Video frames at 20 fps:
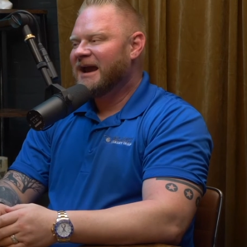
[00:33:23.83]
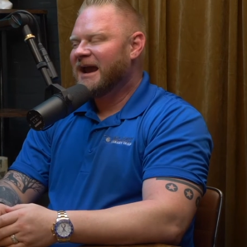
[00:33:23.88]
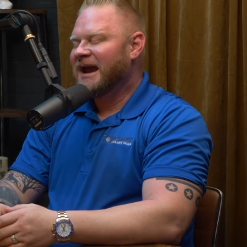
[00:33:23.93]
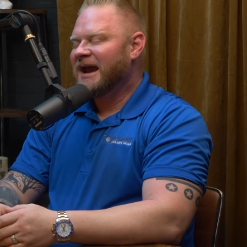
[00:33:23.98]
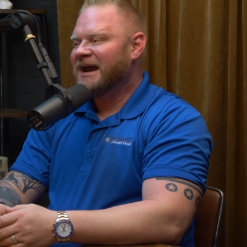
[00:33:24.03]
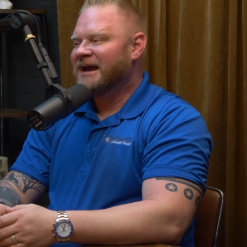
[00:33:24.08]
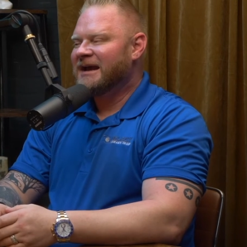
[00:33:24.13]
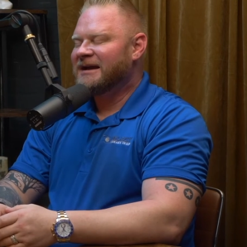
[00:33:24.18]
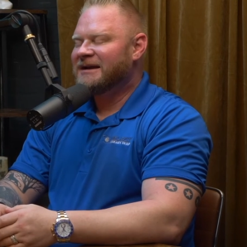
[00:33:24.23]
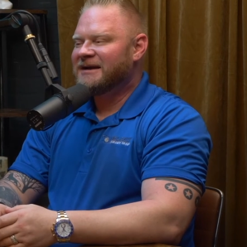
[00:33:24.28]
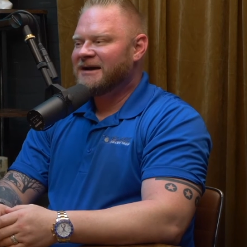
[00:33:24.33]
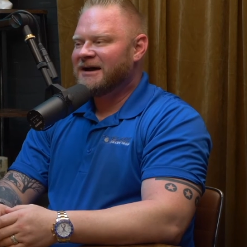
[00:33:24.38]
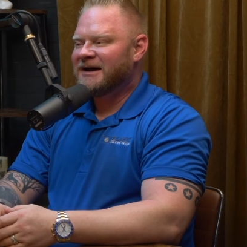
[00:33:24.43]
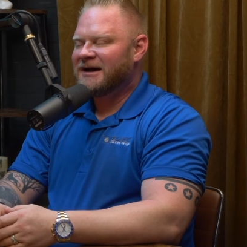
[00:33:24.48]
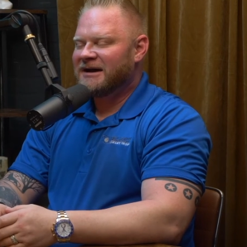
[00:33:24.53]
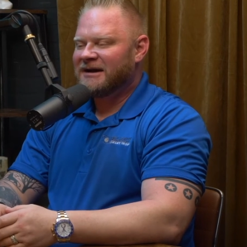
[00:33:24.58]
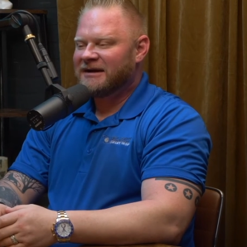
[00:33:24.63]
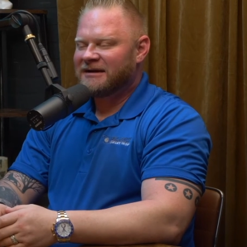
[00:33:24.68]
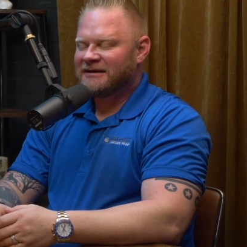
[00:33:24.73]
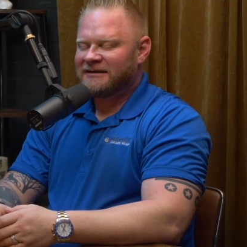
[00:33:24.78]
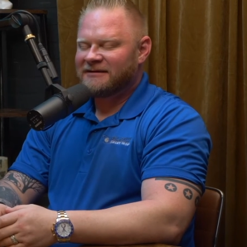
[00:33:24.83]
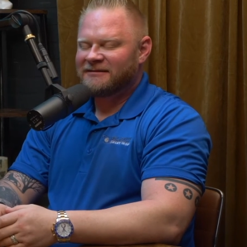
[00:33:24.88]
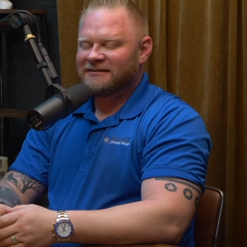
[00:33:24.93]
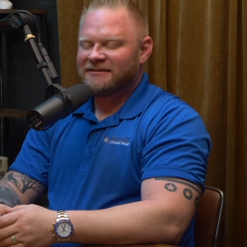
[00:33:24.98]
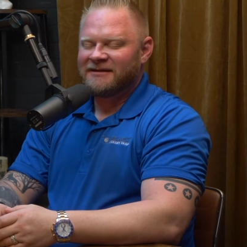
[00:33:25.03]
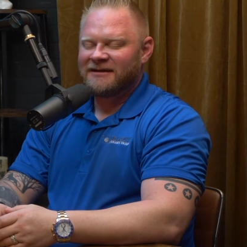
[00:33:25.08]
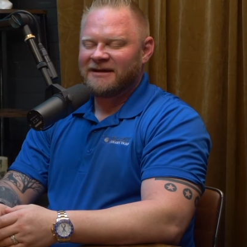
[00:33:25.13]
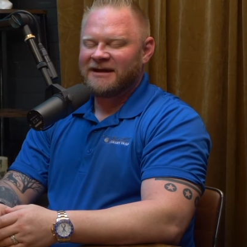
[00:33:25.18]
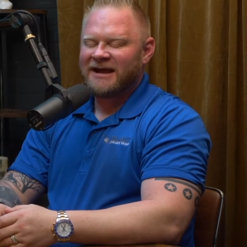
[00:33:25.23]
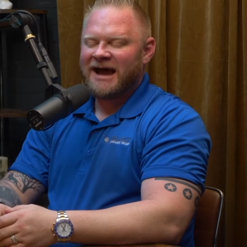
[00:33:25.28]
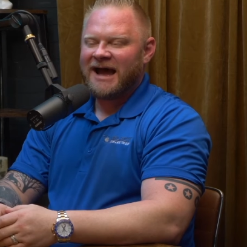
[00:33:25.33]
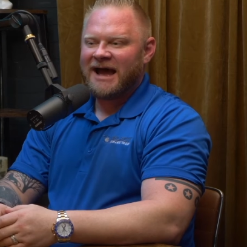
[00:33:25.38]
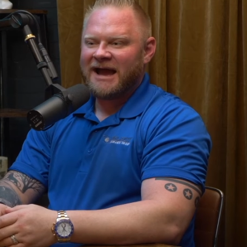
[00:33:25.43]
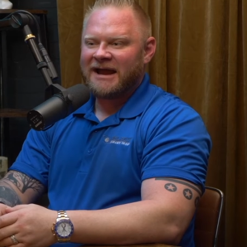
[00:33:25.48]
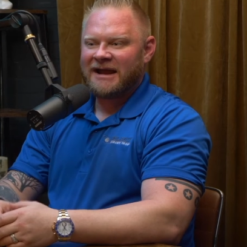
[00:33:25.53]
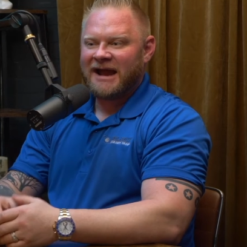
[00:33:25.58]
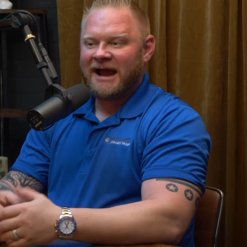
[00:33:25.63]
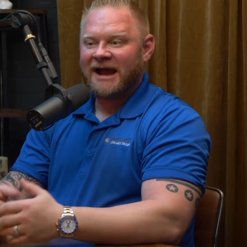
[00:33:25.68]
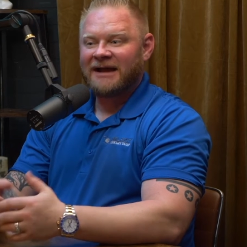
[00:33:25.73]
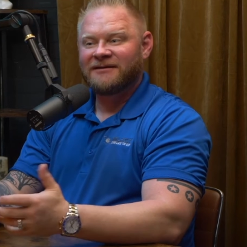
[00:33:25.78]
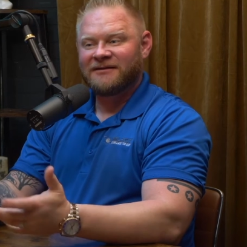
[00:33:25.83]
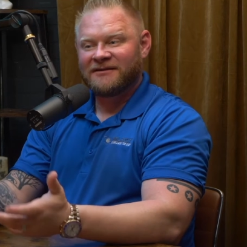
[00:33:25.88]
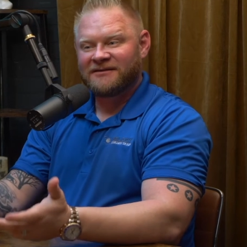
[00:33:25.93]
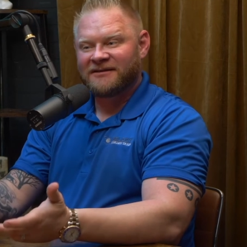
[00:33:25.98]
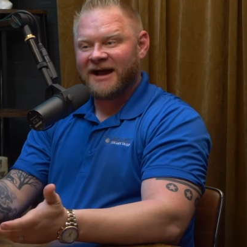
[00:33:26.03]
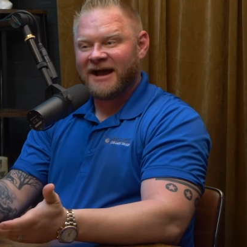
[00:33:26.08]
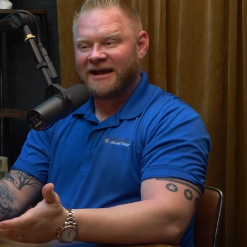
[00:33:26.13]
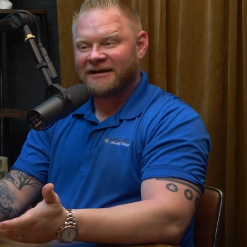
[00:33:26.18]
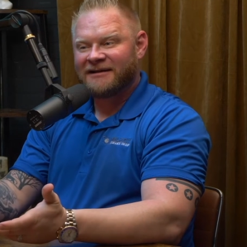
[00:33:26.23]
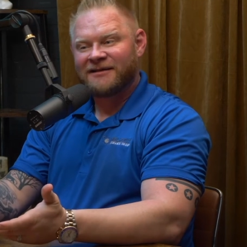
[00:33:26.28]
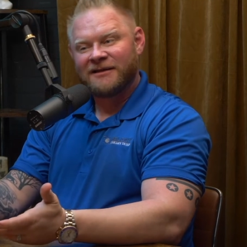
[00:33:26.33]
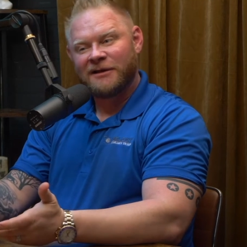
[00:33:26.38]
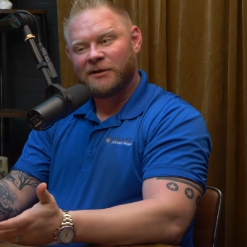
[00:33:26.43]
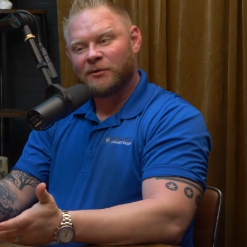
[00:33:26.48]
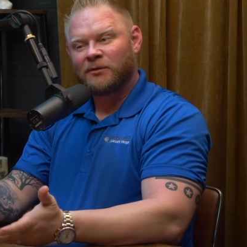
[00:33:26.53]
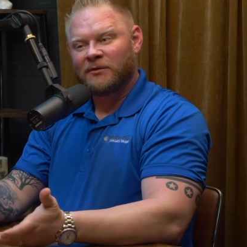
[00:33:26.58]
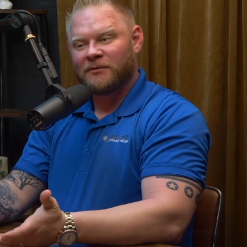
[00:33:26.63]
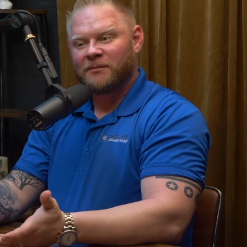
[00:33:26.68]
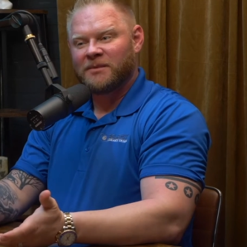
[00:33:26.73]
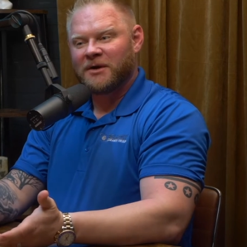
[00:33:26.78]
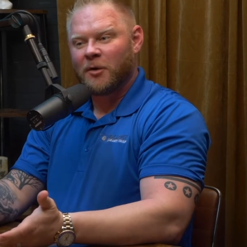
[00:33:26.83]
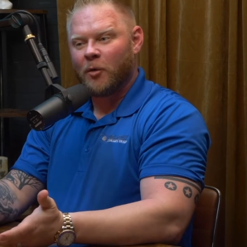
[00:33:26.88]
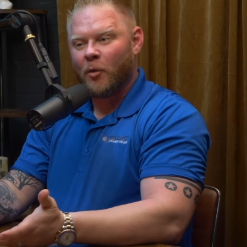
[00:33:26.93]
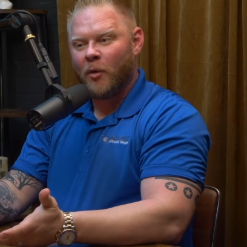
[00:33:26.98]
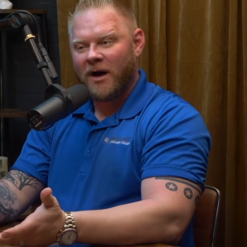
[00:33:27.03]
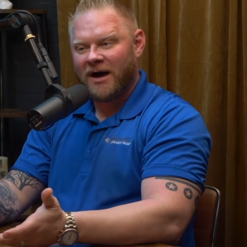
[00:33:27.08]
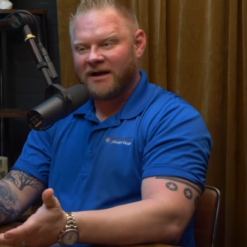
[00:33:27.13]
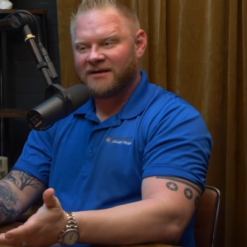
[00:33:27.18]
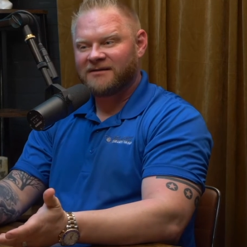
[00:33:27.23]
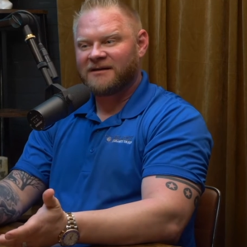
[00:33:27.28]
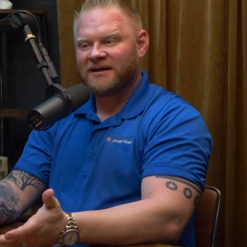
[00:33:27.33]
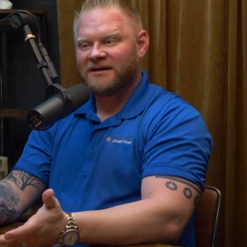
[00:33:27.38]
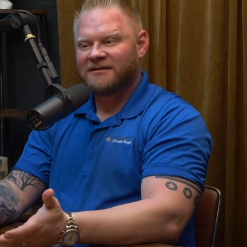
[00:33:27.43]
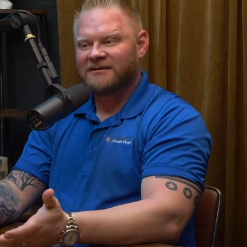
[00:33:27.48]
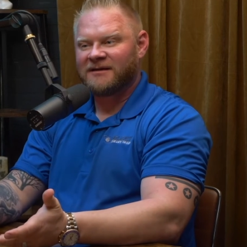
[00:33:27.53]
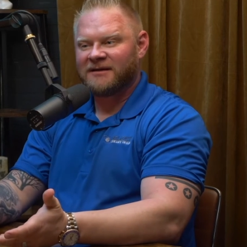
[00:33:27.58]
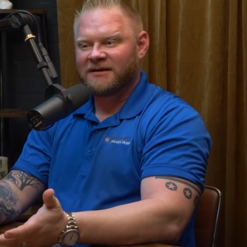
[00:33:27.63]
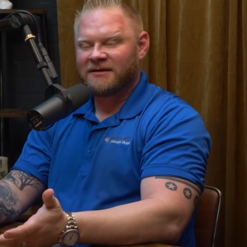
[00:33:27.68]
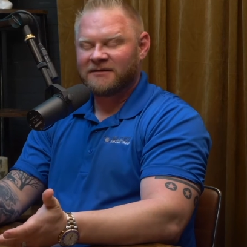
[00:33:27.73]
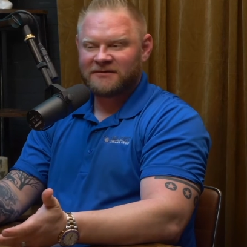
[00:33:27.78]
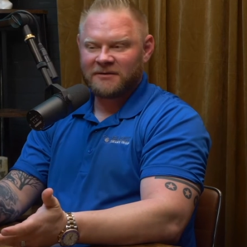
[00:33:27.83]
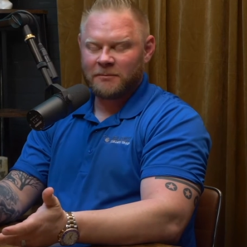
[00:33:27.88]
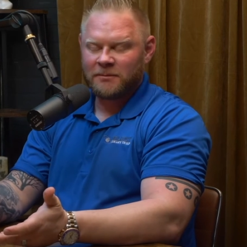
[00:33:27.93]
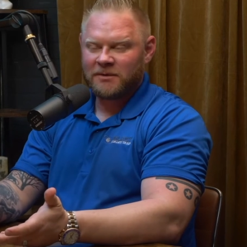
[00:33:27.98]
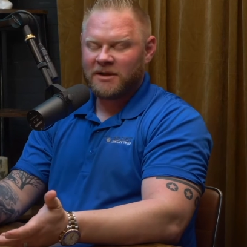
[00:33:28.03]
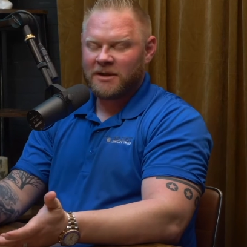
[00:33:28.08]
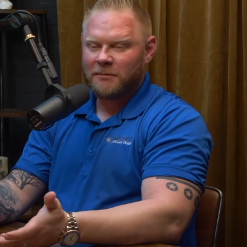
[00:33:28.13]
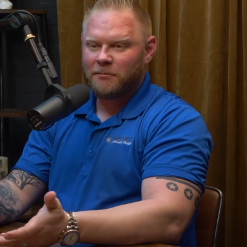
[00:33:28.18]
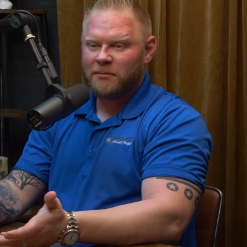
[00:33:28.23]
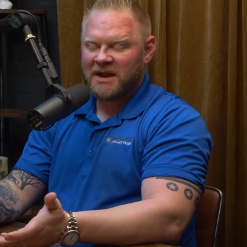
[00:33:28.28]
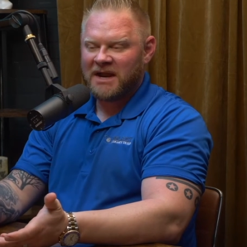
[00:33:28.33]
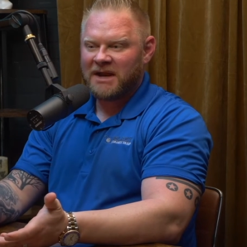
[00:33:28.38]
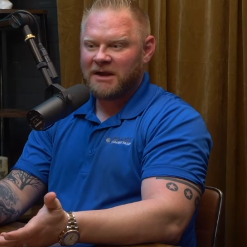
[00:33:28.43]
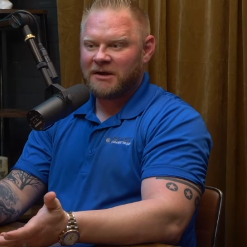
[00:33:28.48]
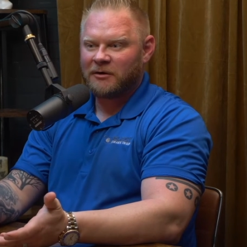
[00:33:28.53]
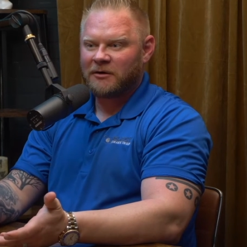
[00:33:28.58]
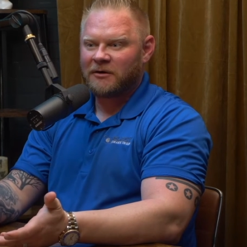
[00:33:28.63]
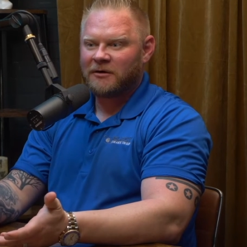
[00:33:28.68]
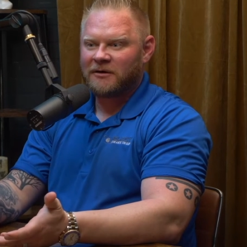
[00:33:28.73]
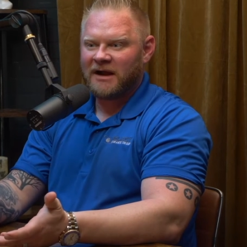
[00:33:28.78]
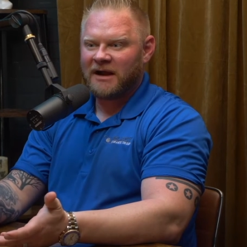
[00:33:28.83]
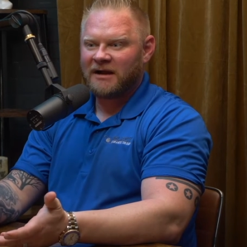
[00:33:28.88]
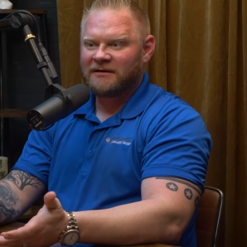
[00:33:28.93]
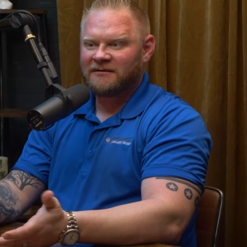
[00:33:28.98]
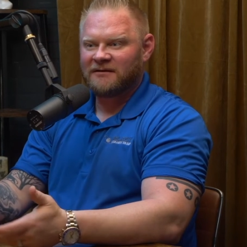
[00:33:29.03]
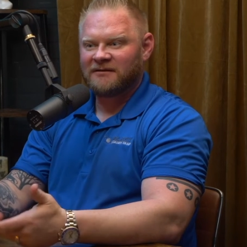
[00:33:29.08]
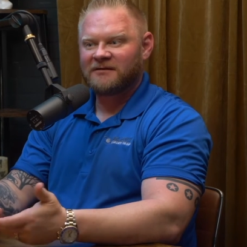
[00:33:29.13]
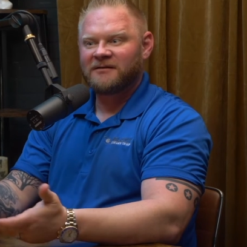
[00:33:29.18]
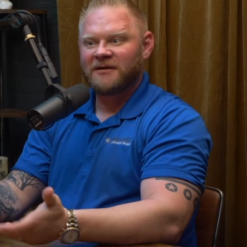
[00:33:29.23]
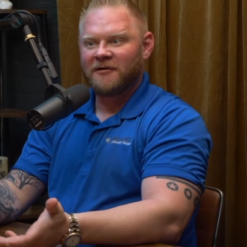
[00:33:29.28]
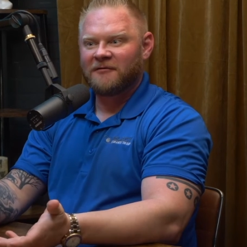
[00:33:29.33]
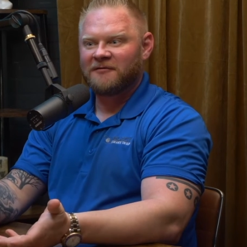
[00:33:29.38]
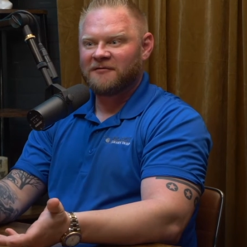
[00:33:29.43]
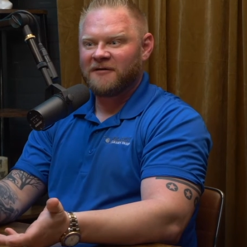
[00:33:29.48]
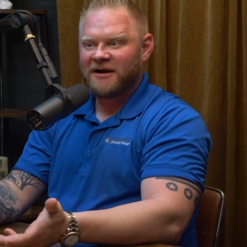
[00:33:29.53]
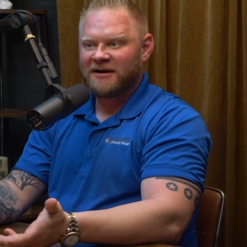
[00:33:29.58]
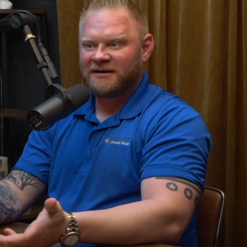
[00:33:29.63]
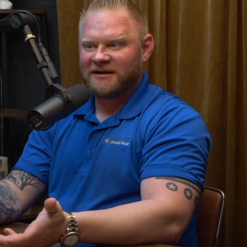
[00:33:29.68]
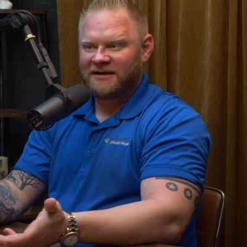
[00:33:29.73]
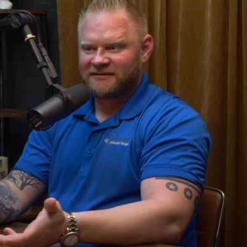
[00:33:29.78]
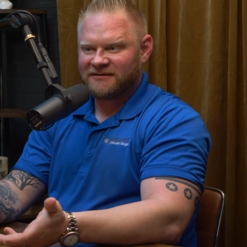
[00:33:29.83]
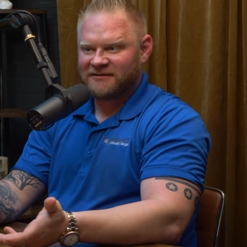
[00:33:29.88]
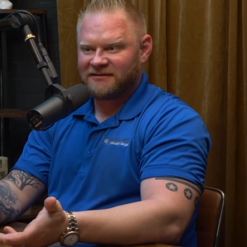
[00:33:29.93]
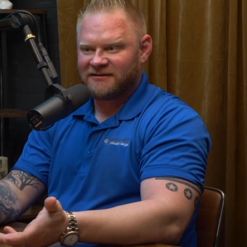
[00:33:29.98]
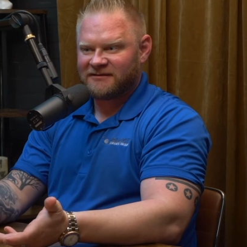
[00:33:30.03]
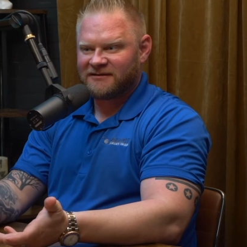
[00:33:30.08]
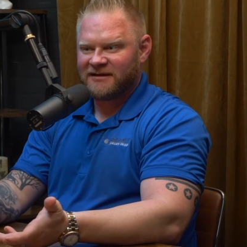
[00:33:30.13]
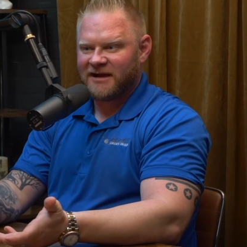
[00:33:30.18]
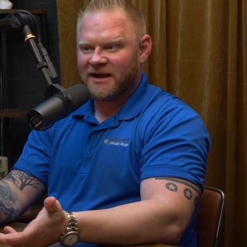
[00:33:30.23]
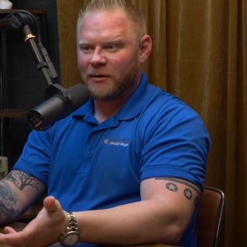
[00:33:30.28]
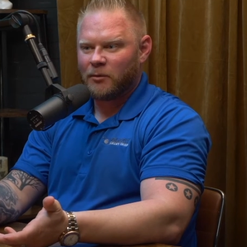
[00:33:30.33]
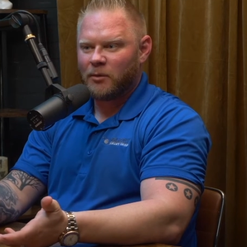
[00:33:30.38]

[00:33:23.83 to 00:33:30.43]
And I decided that it would be a wise idea to play banker and to self-finance this guy.